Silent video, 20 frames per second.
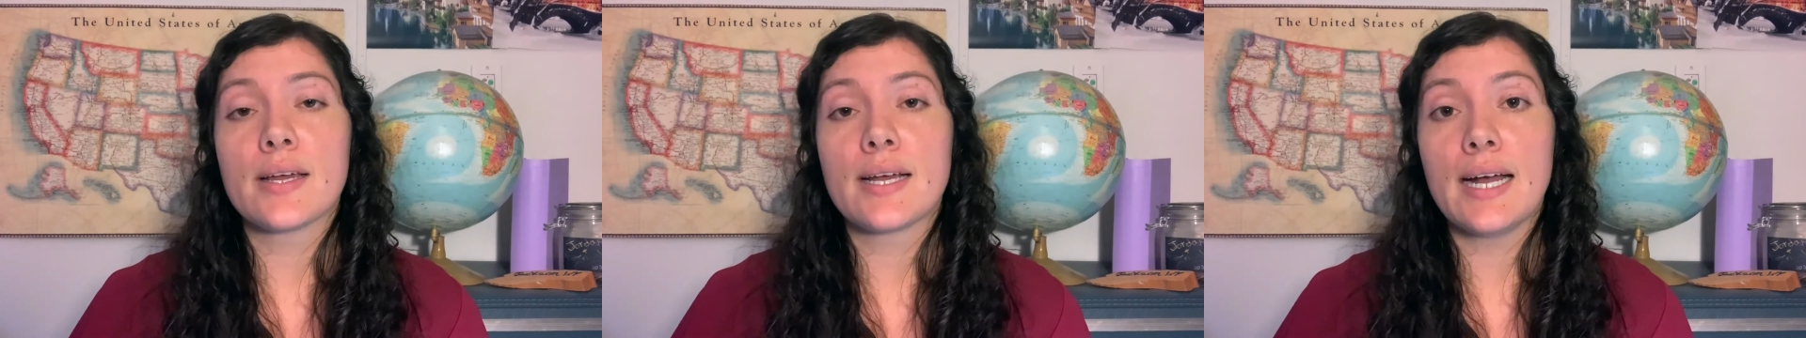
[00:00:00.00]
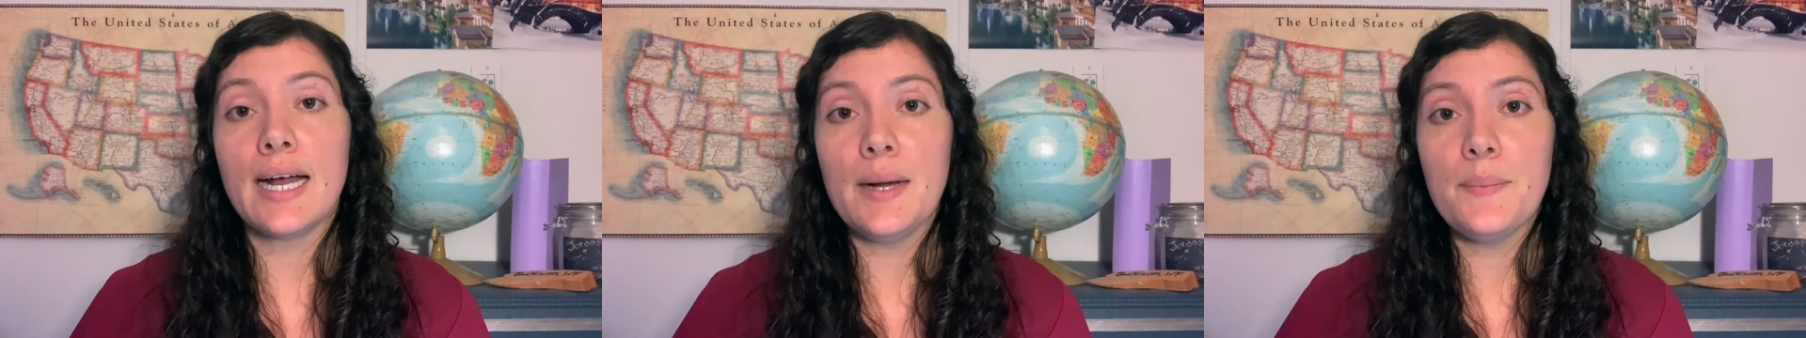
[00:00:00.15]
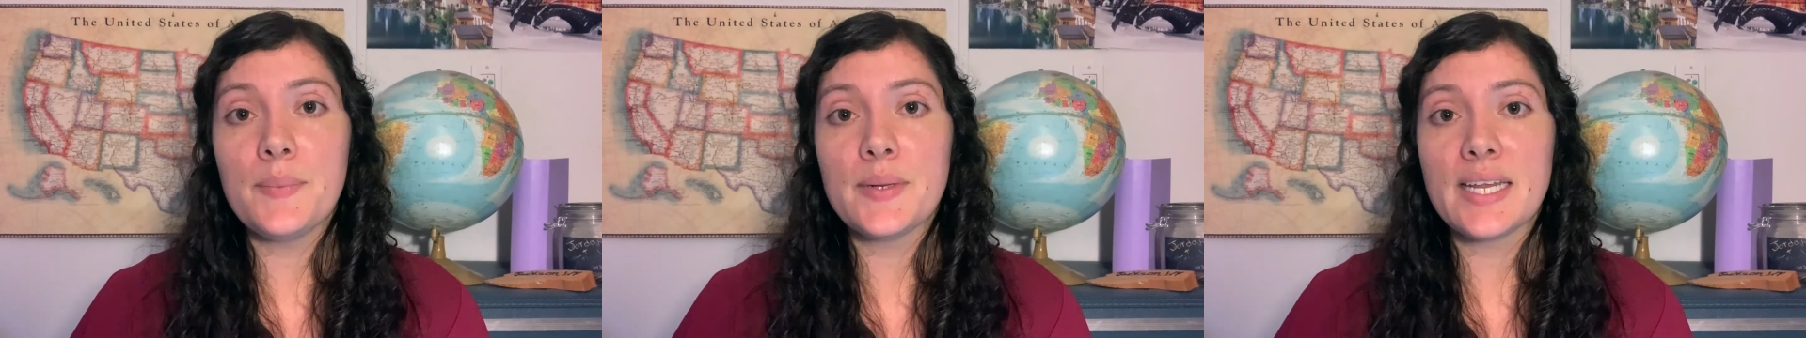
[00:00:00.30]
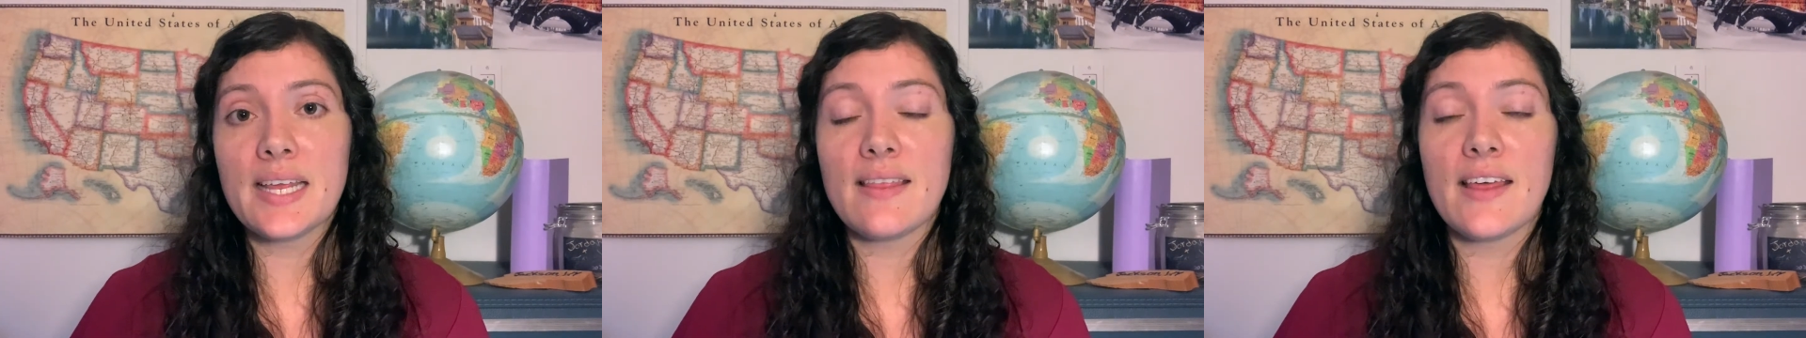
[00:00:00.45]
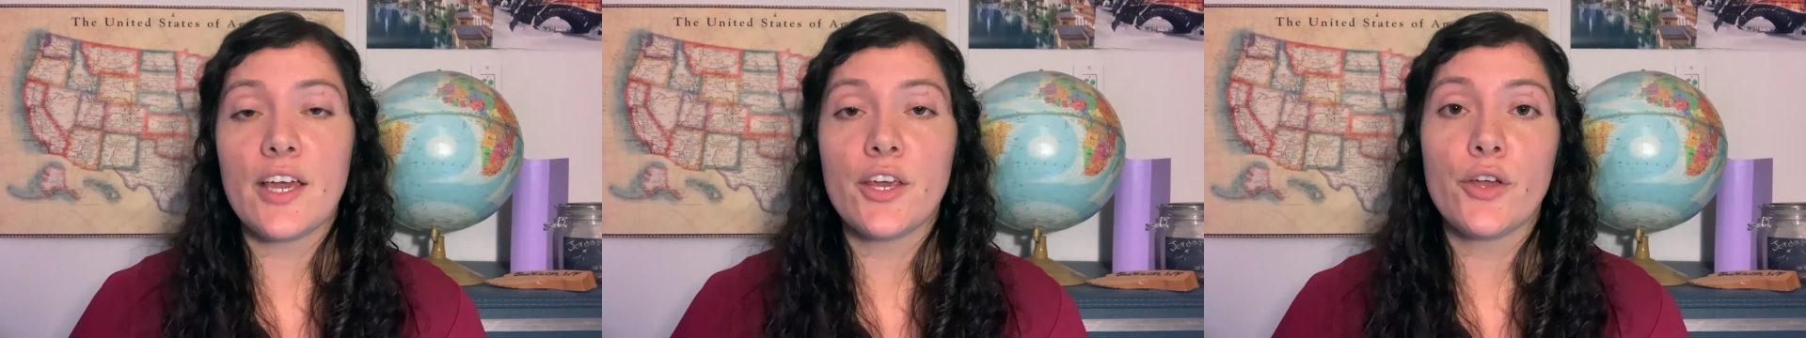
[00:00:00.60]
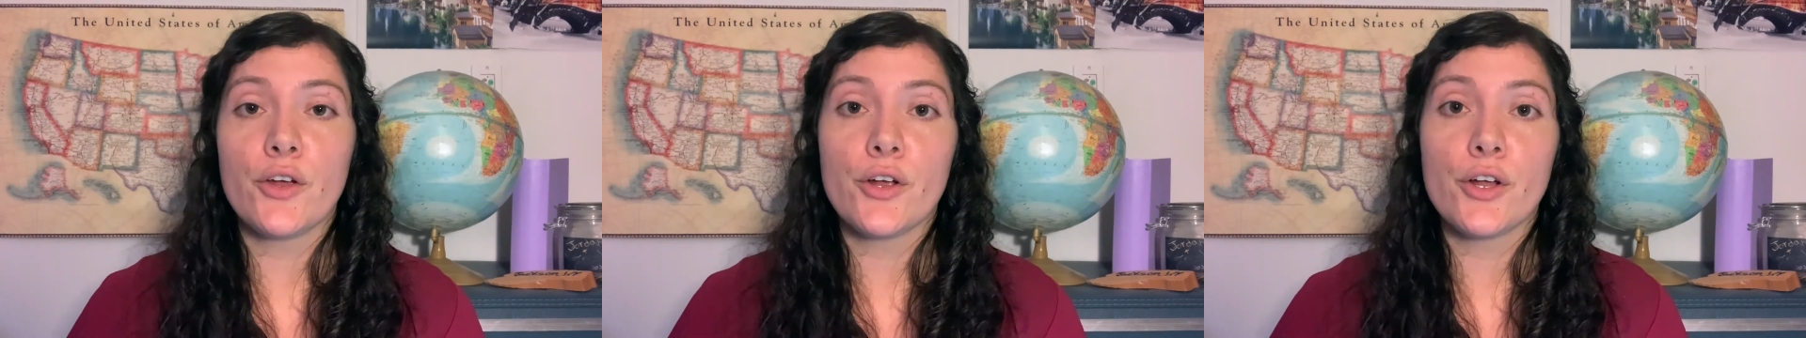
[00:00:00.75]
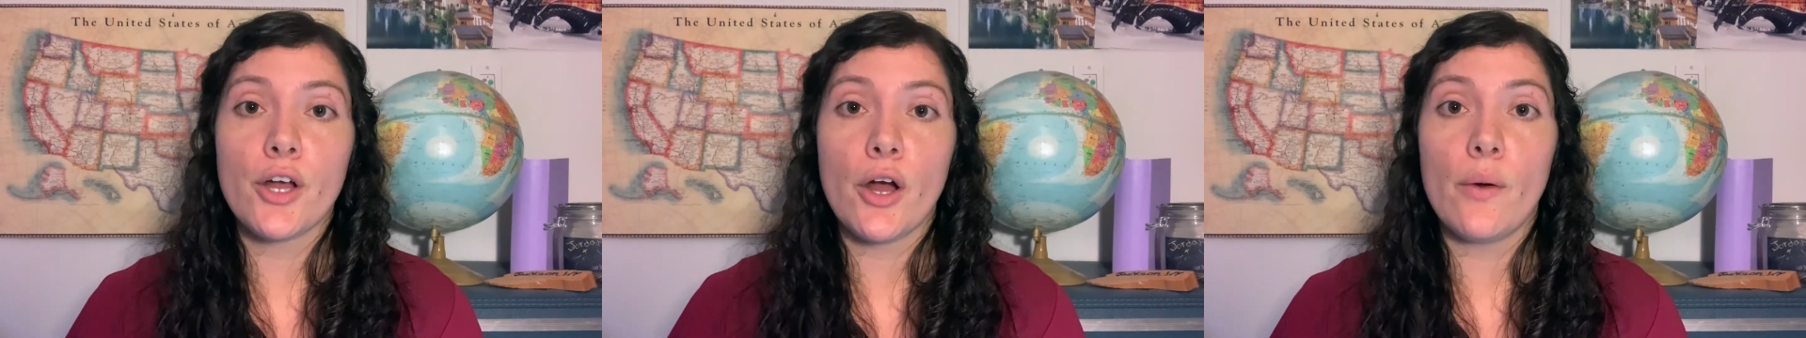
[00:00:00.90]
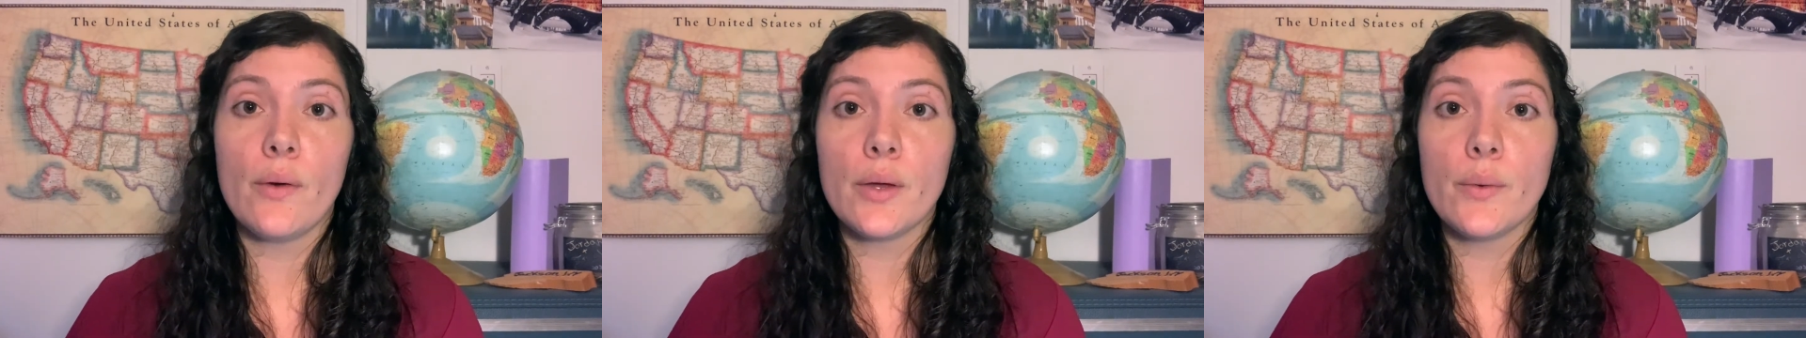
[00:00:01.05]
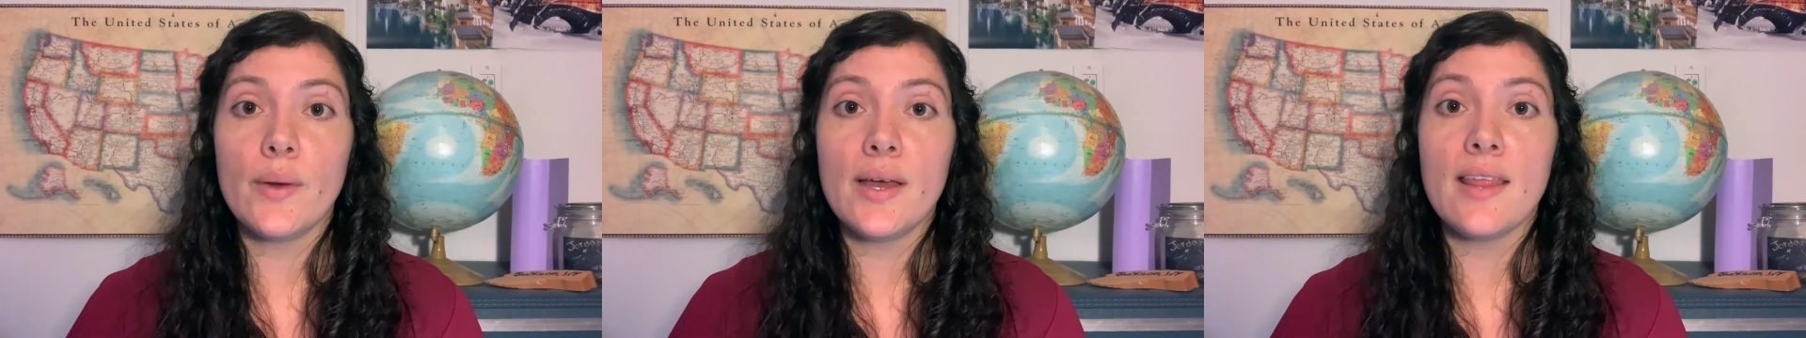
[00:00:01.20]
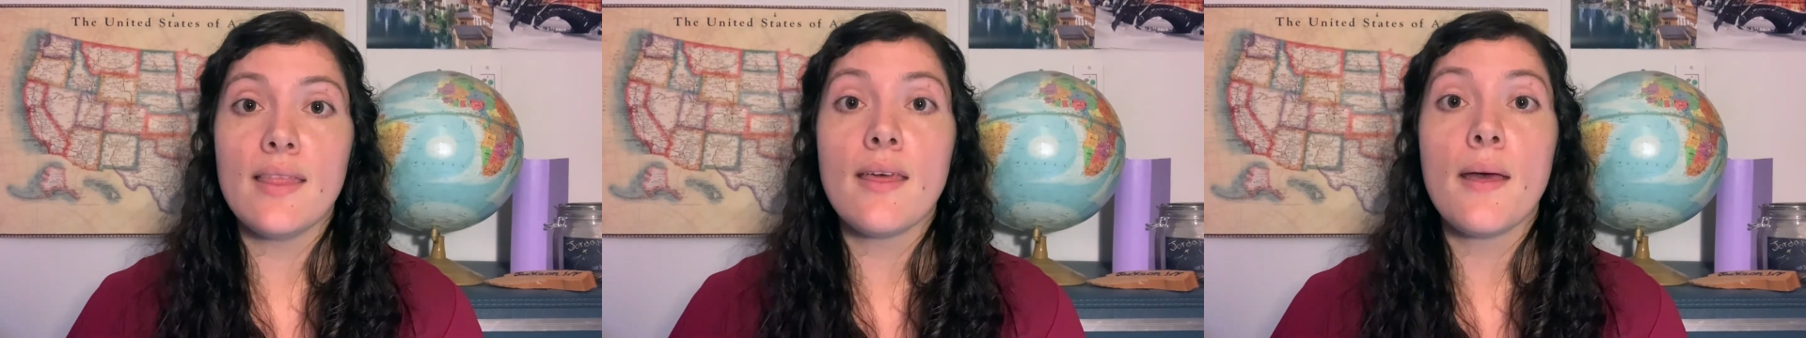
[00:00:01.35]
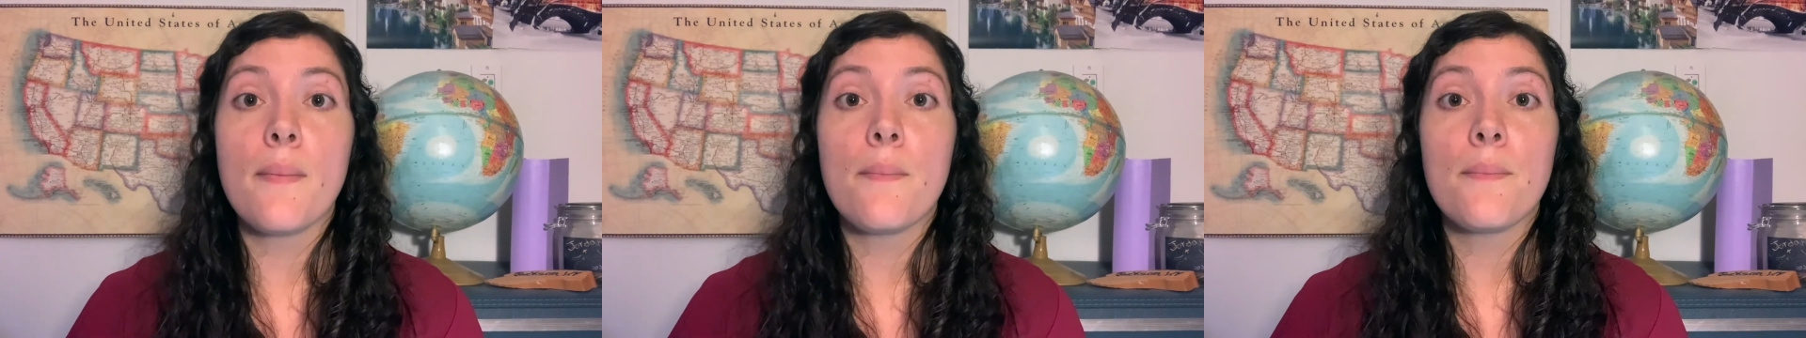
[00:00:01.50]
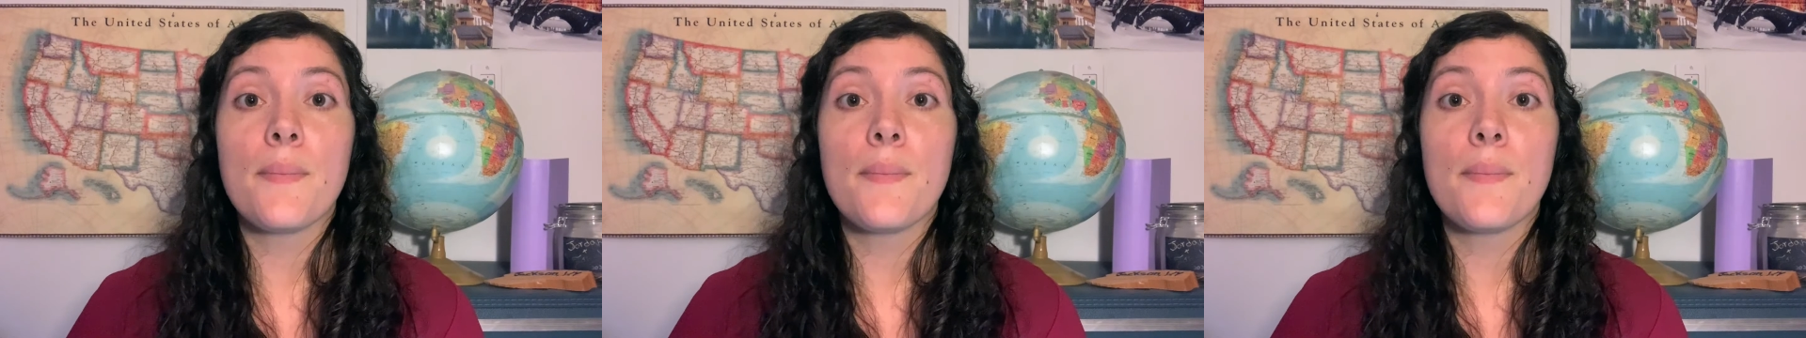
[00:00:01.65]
company that you're going with